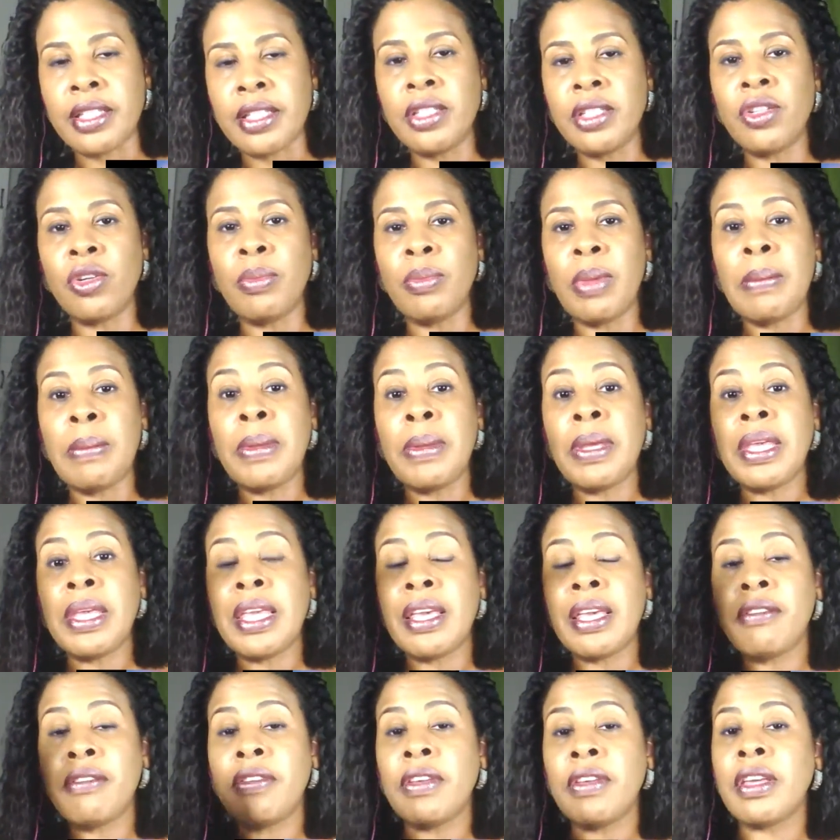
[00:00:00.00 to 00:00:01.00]
then you're maybe
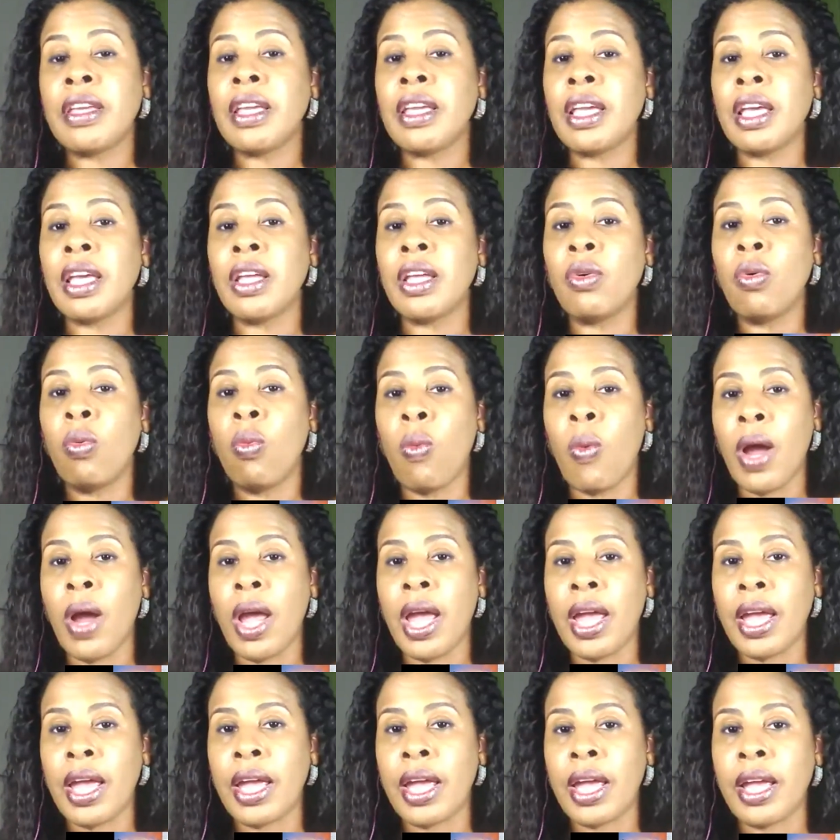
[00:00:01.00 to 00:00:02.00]
giving in a
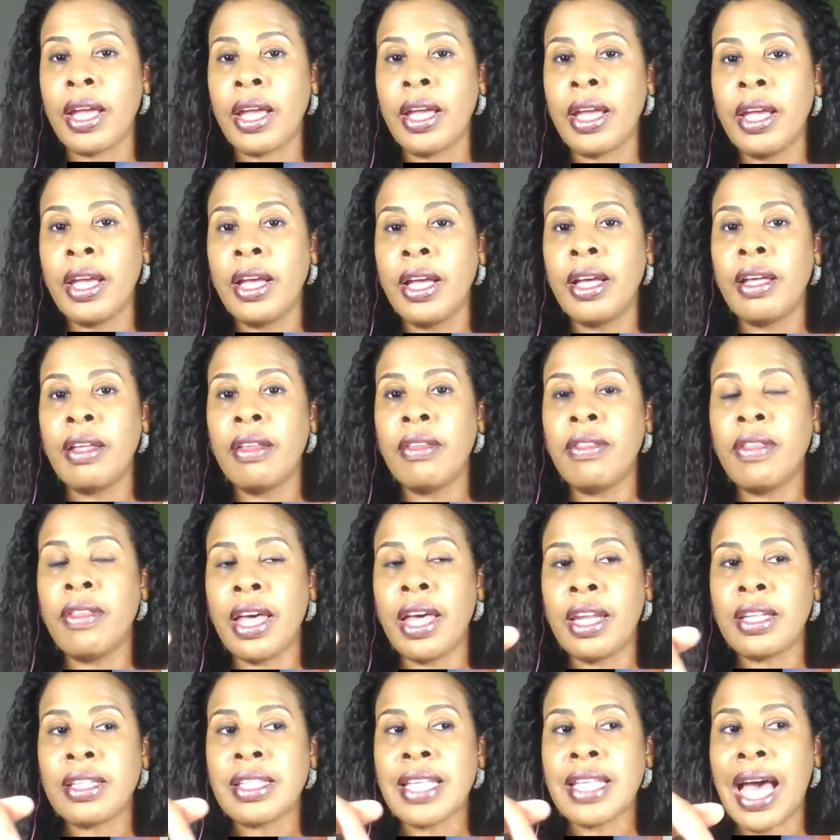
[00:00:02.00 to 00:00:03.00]
way
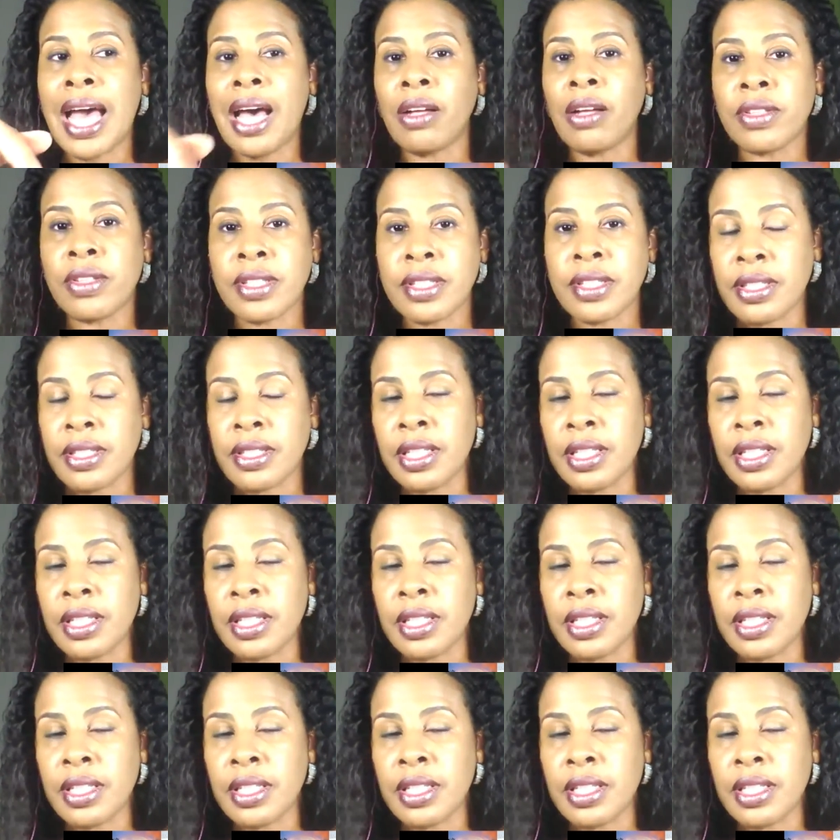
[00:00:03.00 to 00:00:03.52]
that is out,